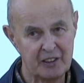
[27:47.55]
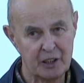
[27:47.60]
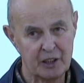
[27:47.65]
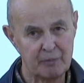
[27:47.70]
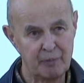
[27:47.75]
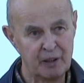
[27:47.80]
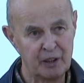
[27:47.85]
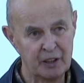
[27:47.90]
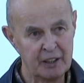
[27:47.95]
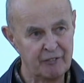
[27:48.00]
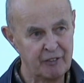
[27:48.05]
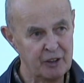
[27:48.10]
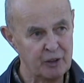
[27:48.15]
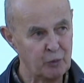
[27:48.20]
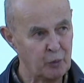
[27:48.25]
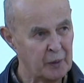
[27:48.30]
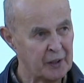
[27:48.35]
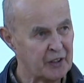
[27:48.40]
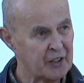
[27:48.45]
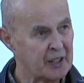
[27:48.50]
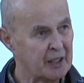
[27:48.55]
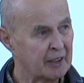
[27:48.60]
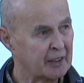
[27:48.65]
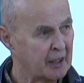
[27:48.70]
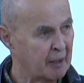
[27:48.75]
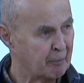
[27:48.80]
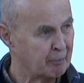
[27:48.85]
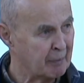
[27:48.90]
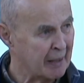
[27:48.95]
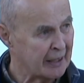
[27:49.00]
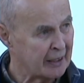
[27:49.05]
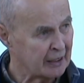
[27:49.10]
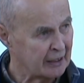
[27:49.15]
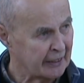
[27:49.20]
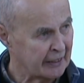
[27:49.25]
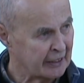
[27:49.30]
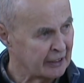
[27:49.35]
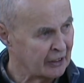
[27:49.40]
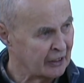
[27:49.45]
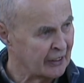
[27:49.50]
to be living with a mental
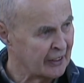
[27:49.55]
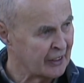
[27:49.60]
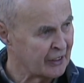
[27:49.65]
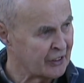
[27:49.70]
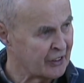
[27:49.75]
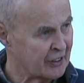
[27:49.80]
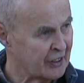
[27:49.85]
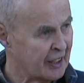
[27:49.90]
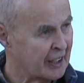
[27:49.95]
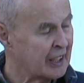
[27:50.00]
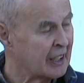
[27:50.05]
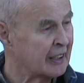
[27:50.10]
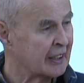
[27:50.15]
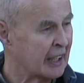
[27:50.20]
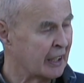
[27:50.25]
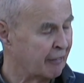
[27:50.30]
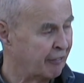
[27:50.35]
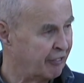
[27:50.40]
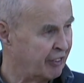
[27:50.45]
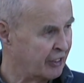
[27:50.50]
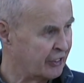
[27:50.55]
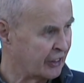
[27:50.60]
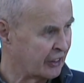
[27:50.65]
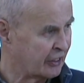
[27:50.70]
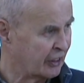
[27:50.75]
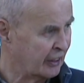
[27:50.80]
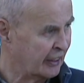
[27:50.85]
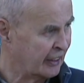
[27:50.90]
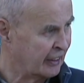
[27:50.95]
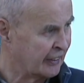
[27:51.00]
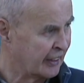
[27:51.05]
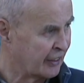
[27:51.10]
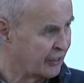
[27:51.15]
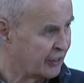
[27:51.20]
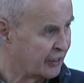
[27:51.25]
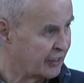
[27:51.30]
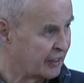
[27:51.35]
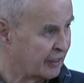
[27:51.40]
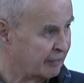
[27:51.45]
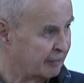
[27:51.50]
illness than a physical
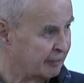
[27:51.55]
illness.